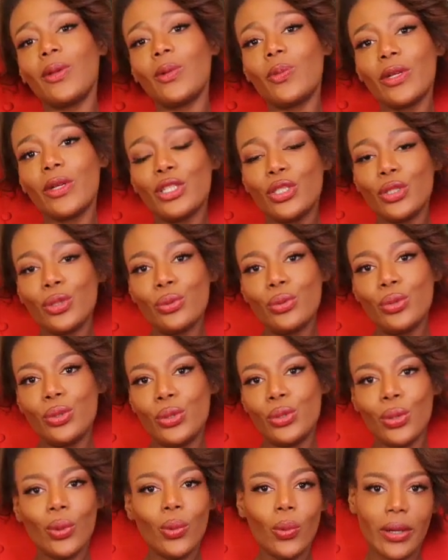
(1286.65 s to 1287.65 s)
in which you
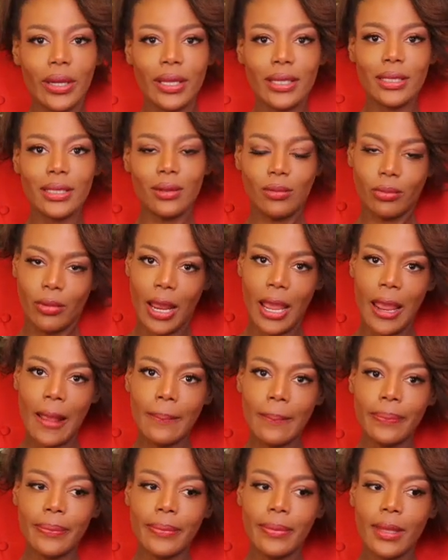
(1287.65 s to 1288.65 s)
do it,
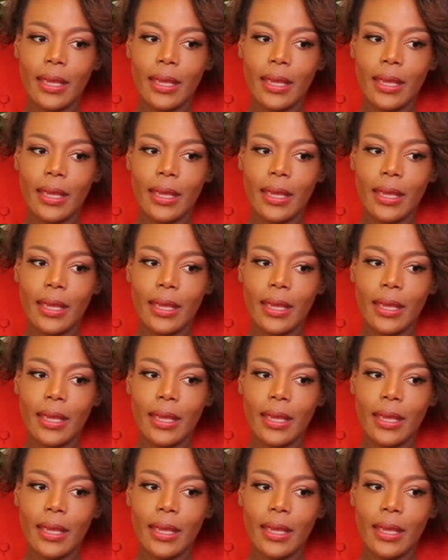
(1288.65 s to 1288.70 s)
right?